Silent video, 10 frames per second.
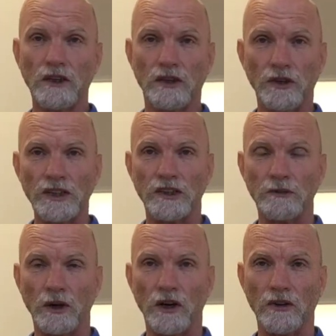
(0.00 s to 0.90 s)
Greater
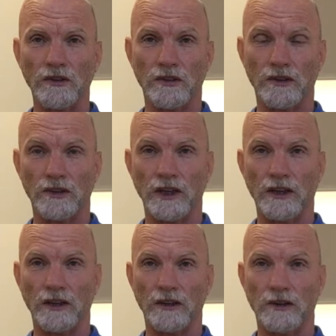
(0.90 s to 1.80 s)
demands,
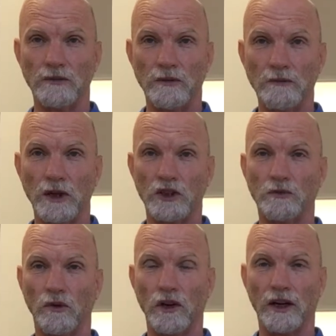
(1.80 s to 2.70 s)
then we're much
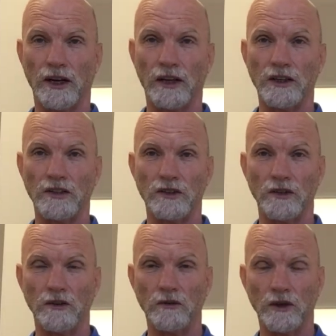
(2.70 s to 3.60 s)
more likely
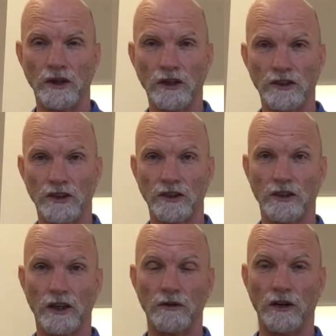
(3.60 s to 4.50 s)
to
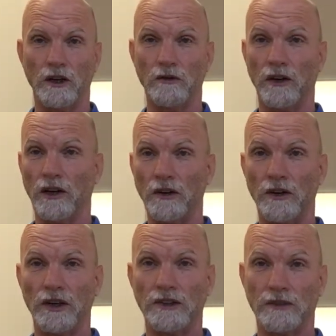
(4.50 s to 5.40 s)
overload
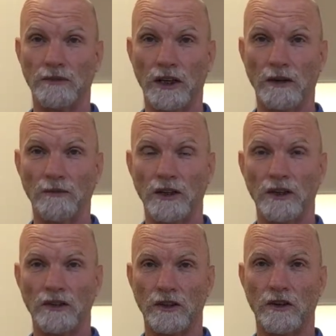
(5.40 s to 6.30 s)
it.
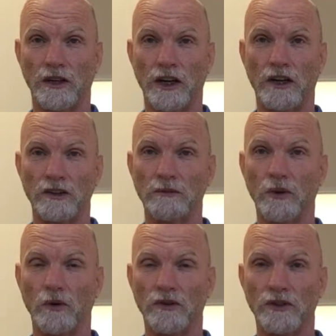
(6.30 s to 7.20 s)
So again, it's
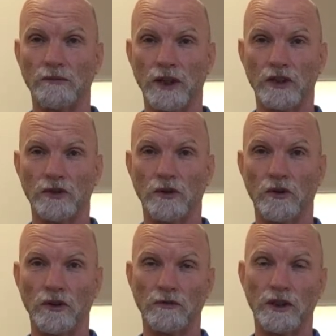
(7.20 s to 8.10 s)
important to make sure
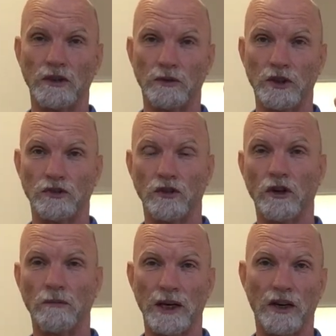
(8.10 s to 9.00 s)
that we're strong
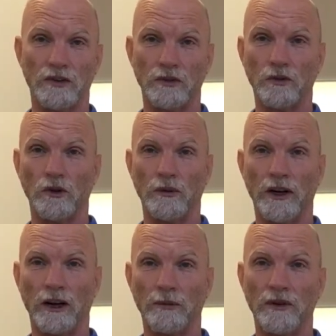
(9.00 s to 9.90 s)
and balanced all the way
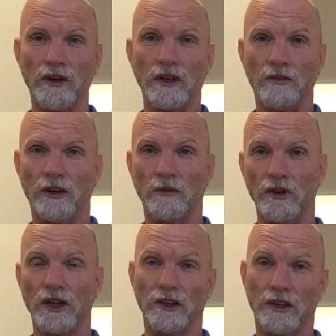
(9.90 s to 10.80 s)
up. And when I'm
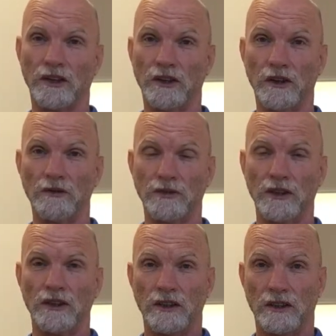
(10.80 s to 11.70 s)
looking at a
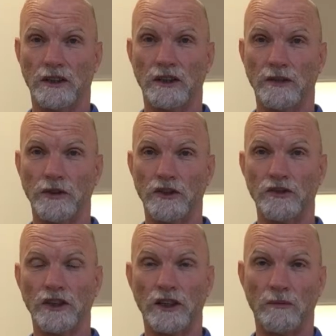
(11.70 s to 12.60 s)
calf
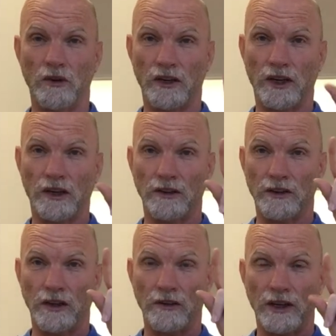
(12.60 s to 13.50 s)
injury, I'm looking at
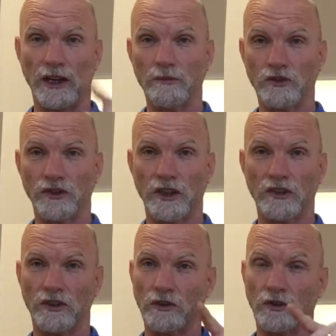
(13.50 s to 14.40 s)
the
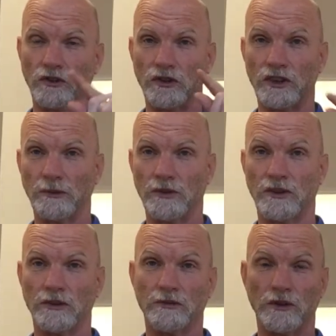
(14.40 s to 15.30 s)
hamstrings, the
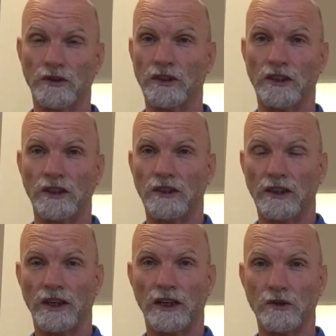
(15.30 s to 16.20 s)
quadriceps, the foot
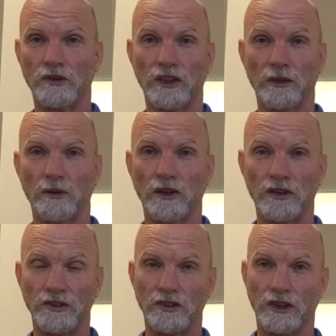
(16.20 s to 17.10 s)
and ankle
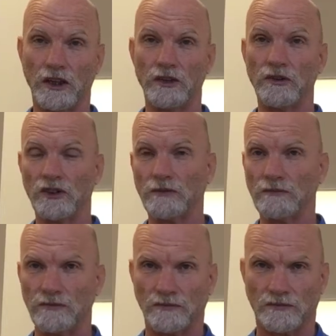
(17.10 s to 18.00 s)
stabilizers, the
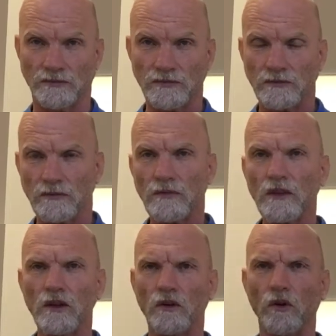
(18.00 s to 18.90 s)
glutes,
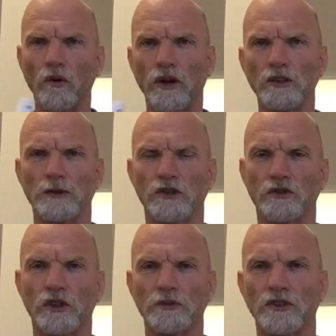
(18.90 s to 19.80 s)
all those muscle
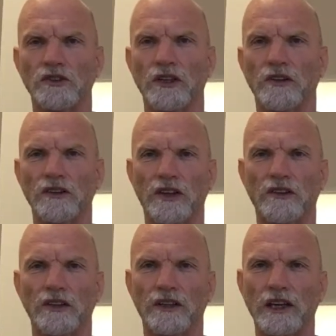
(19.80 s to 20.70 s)
groups, to see if there's
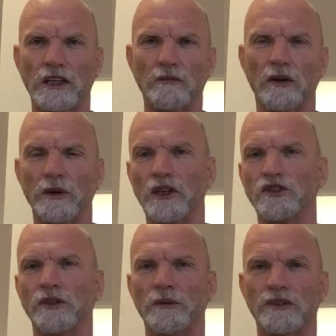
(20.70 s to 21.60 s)
anything there that might be
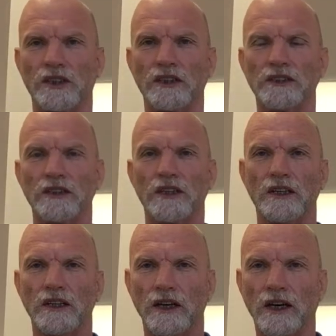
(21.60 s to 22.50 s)
contributing.
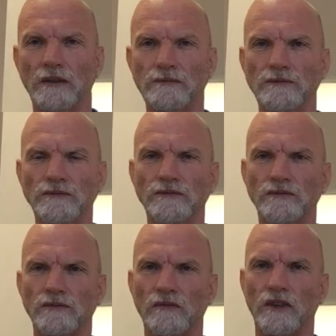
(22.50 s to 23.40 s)
And
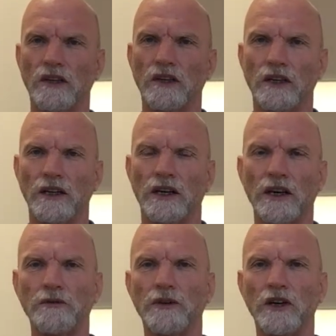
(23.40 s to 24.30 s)

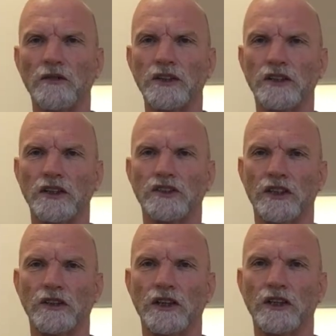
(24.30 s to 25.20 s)
our final thing to
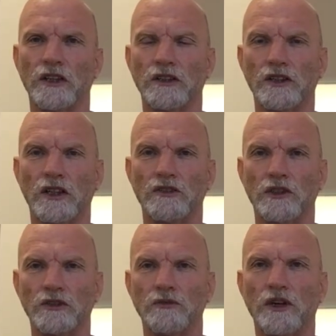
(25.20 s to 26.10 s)
consider
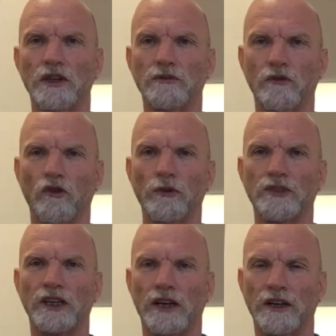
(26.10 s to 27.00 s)
is running form and
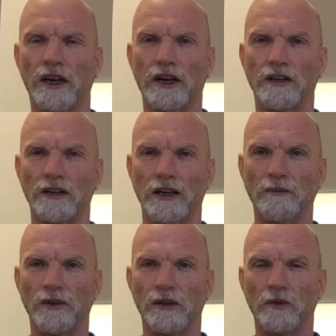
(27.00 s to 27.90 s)
technique,
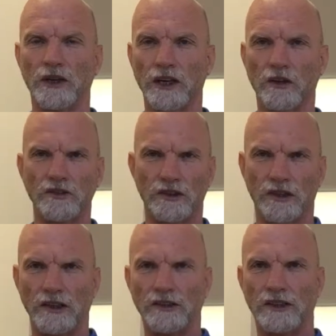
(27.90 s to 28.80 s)
and we'll get onto
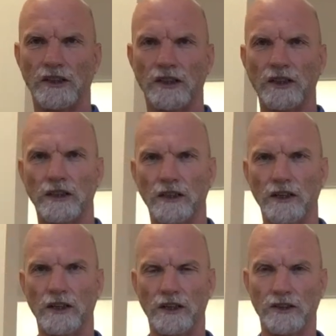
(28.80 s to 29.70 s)
this
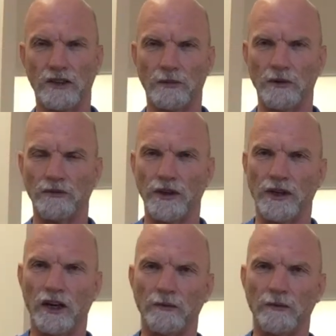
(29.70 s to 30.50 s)
in a separate video.